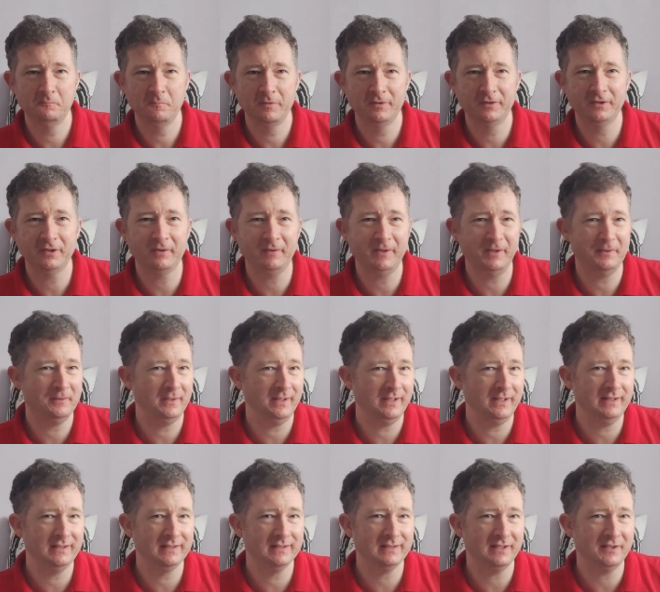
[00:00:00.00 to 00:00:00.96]
Sorry
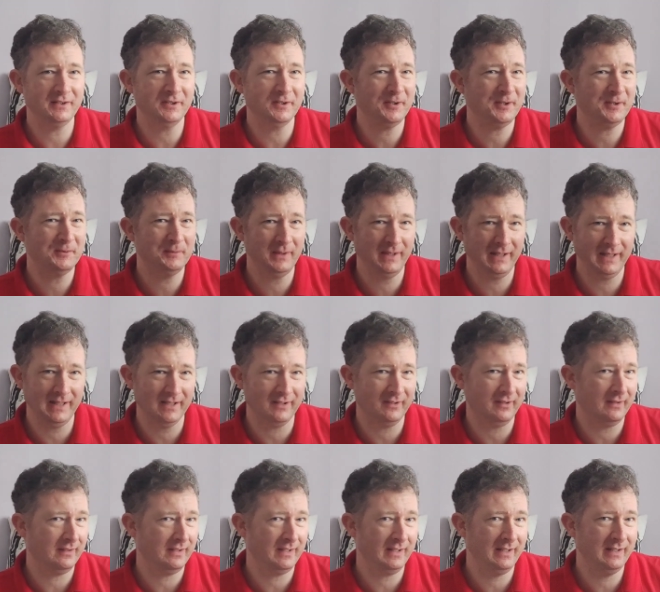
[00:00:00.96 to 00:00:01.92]
Reece, I know you really
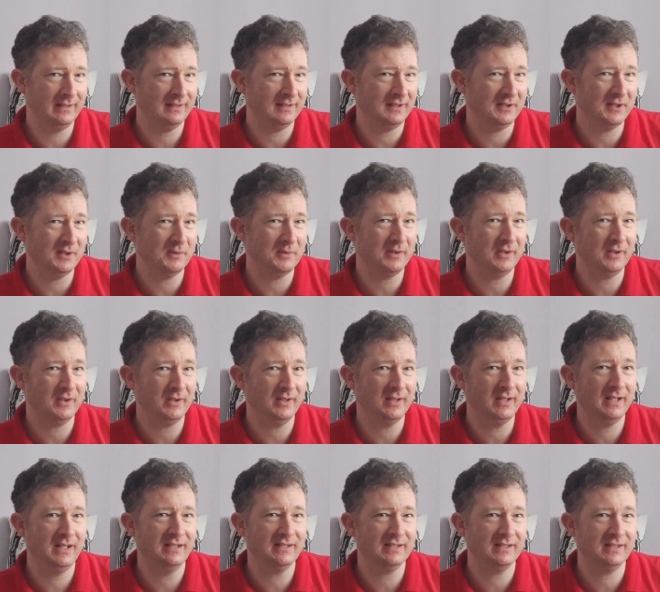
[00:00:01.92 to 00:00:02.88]
like these. I know a lot
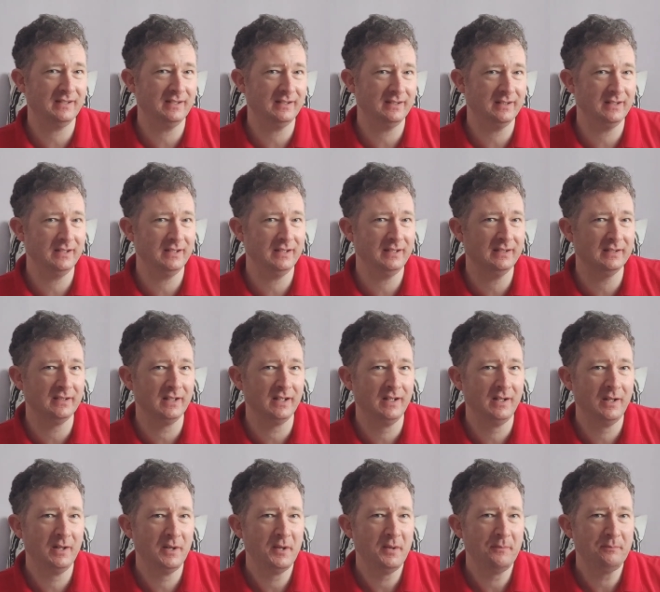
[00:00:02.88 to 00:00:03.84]
of kids like these.
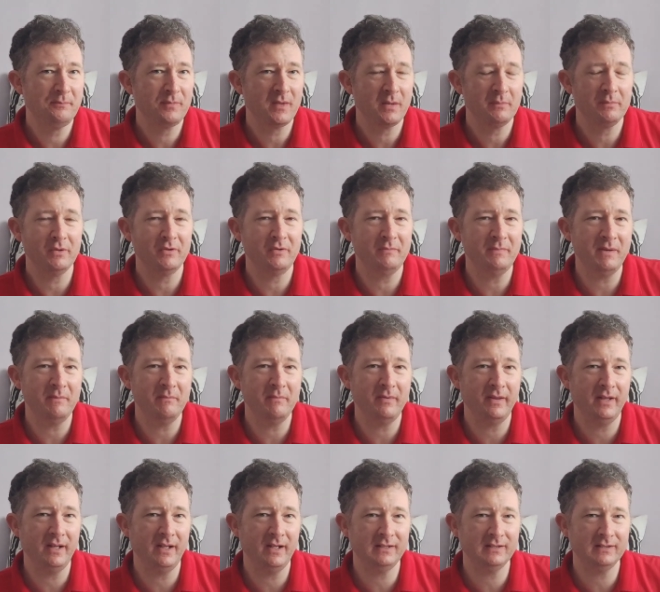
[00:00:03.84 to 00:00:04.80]
But
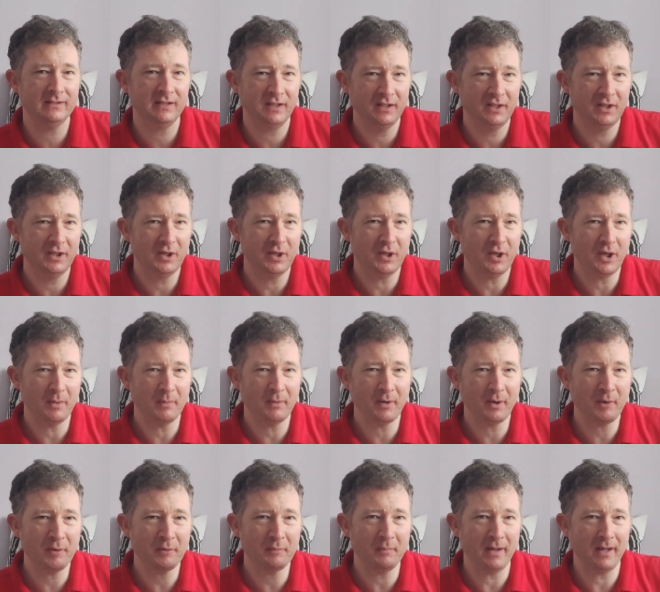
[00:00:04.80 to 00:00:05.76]
remember this, I'm
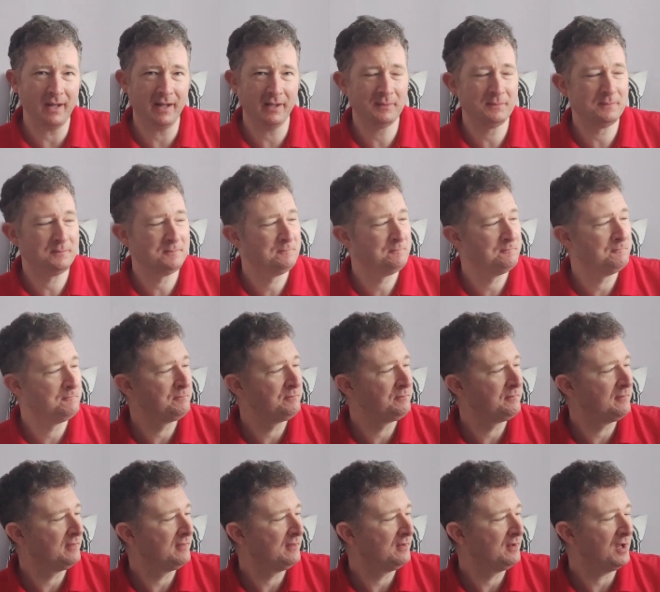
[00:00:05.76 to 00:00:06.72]
an old man.
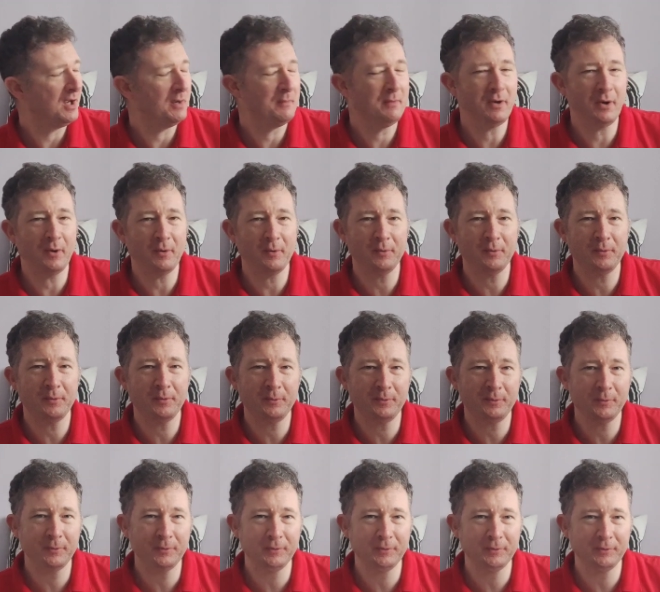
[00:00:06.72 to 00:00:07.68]
I'm an
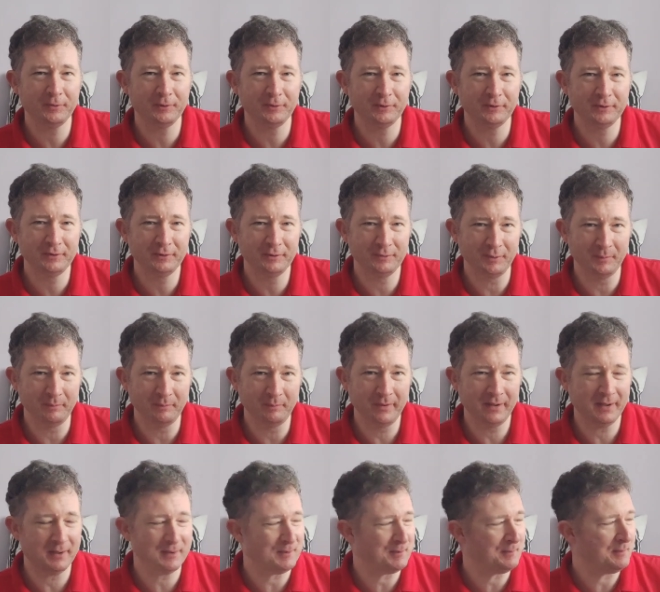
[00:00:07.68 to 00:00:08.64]
old,
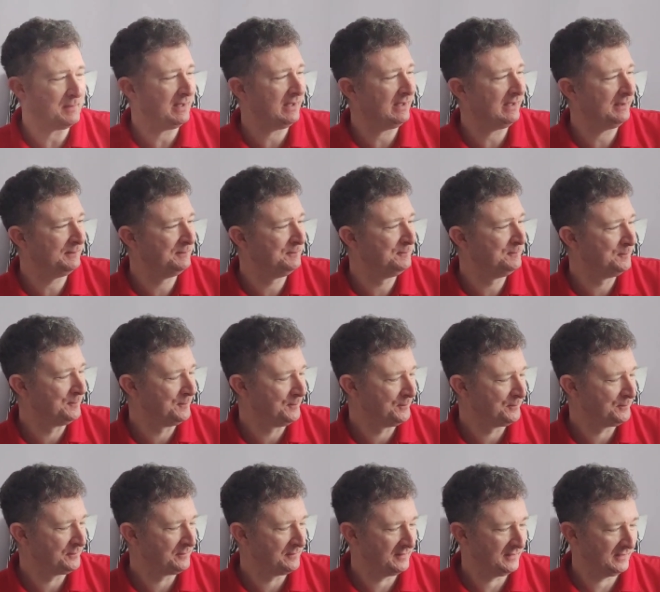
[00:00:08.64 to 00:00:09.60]
grumpy old man
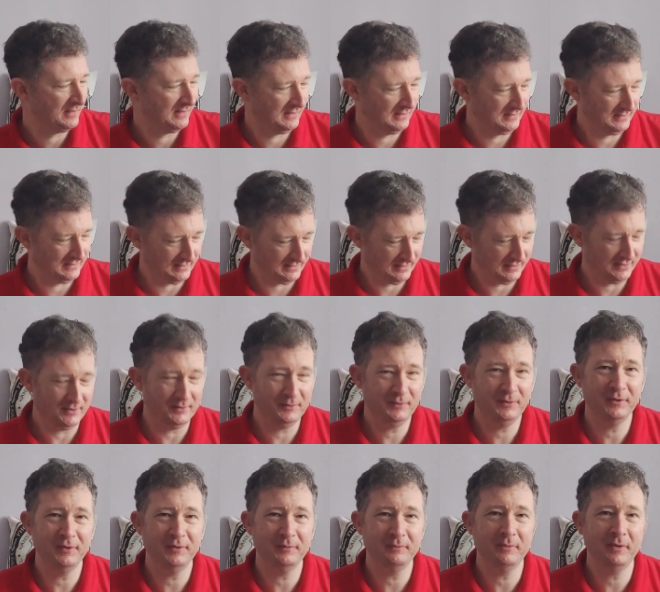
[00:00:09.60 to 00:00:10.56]
who
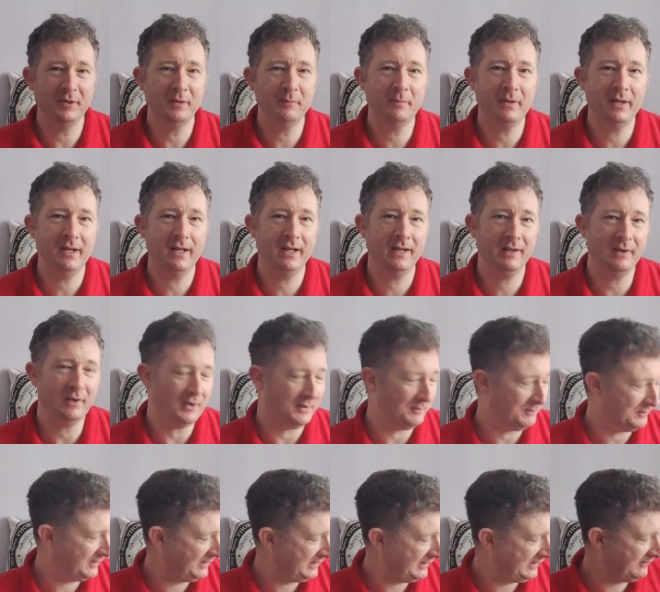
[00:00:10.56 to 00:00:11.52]
doesn't want to pay a lot
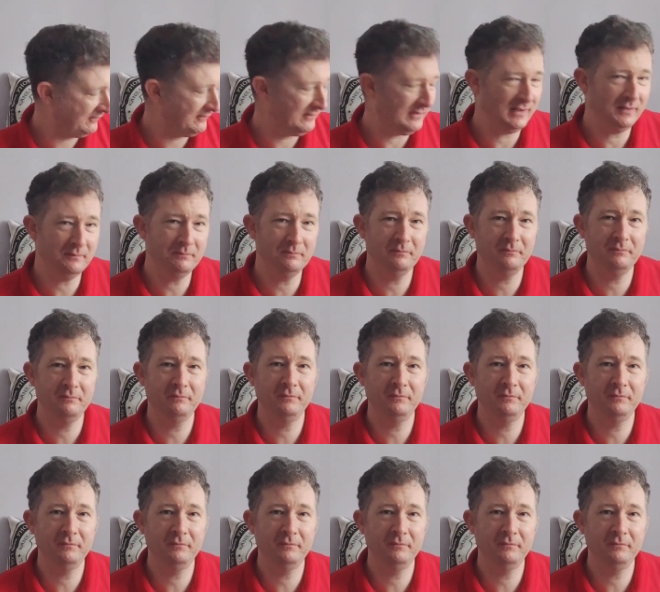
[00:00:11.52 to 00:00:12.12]
of money for